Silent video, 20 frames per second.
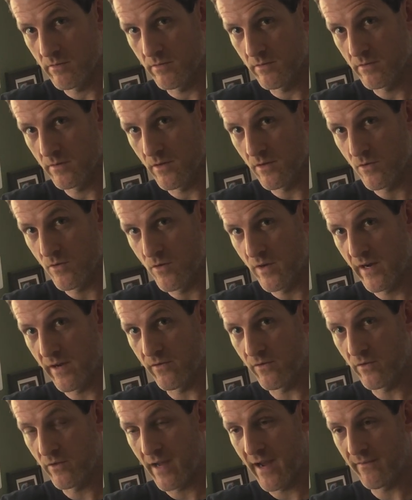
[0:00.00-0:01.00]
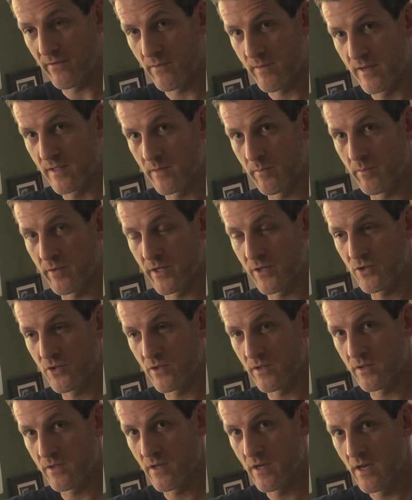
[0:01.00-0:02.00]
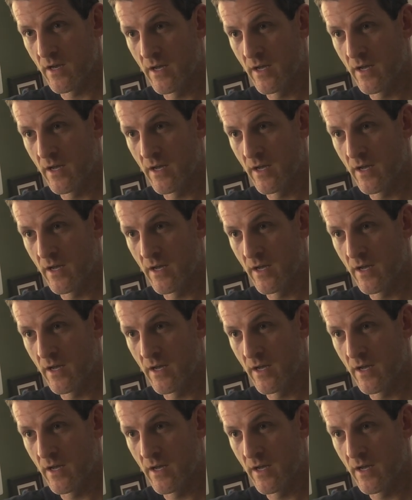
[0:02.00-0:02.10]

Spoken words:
So you guys are going to have to make some predictions.